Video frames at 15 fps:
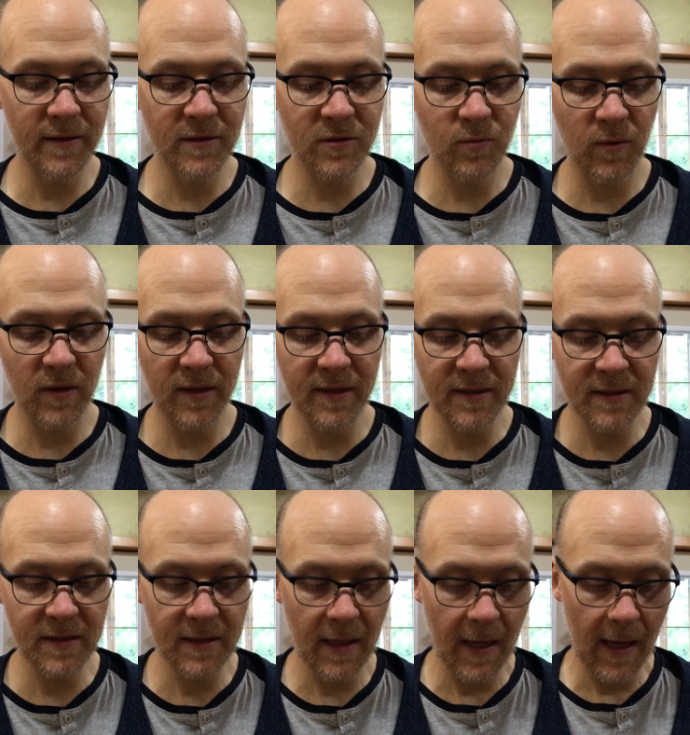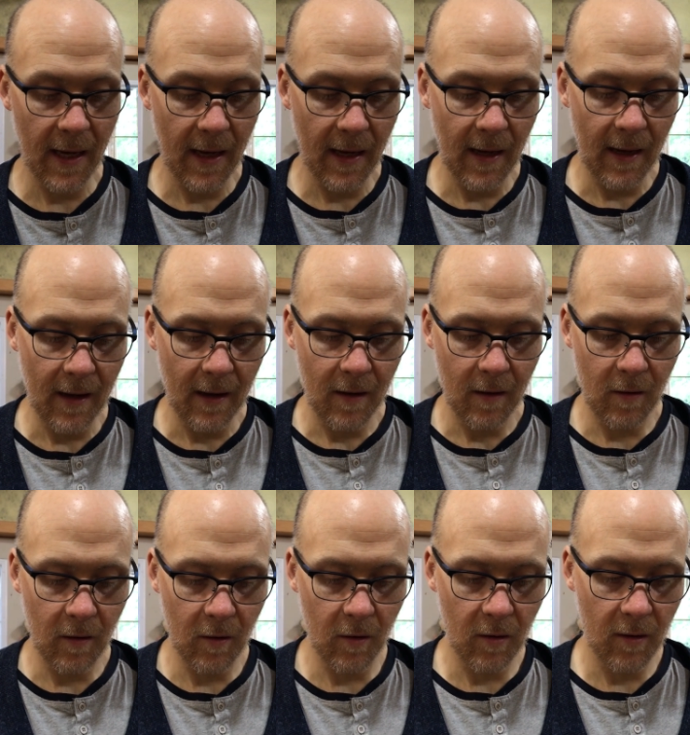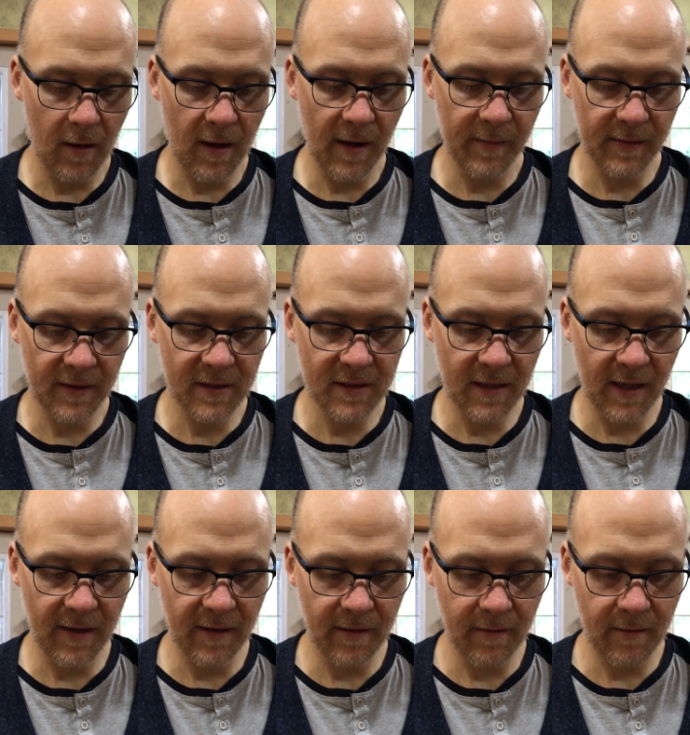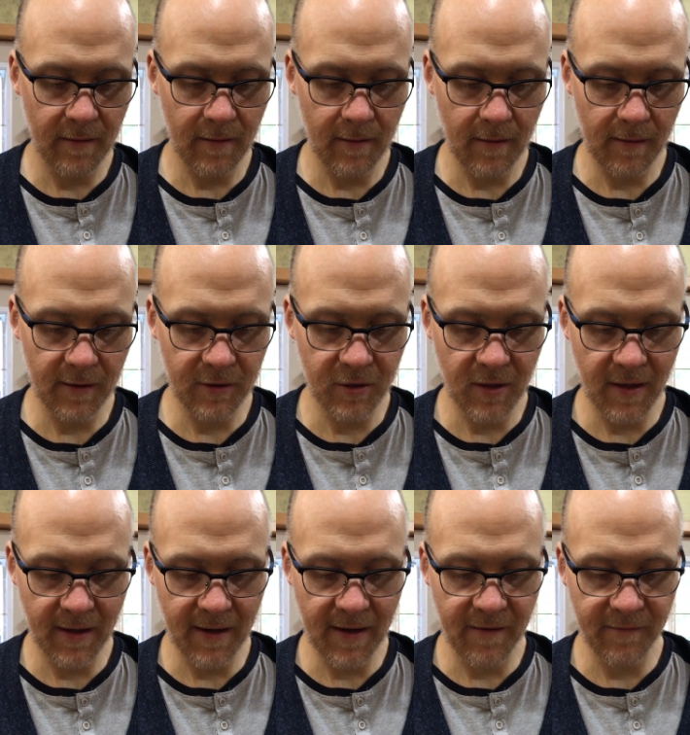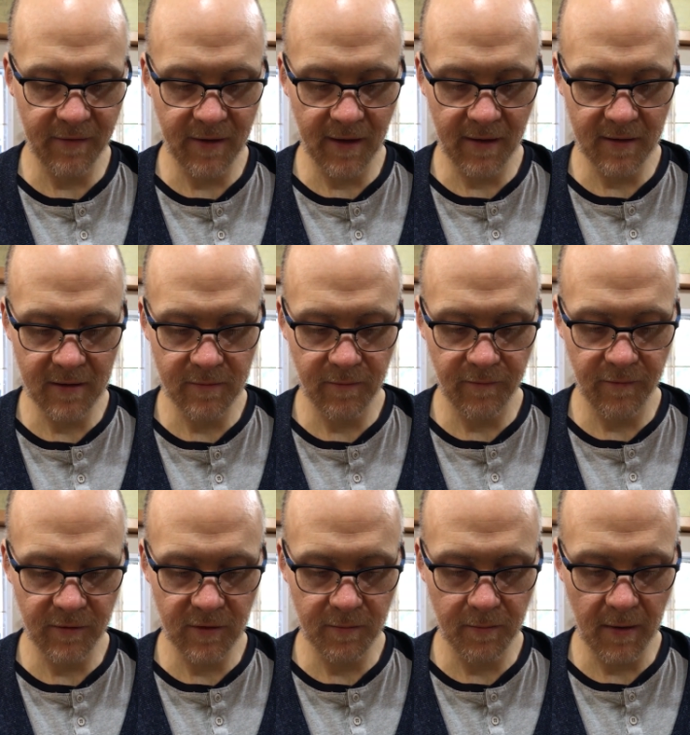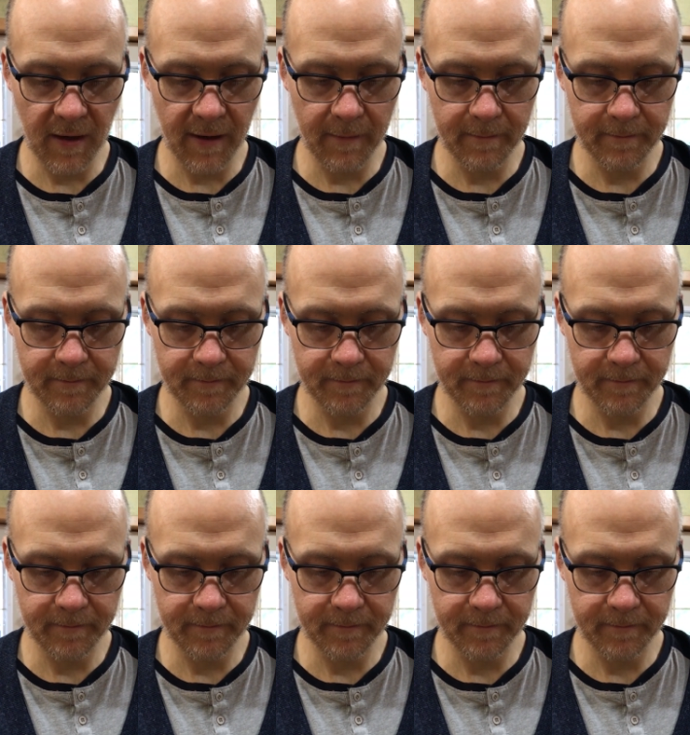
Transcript: it's just what it is. Oh, I'm excited. I'm gonna try to get everything in this first bite.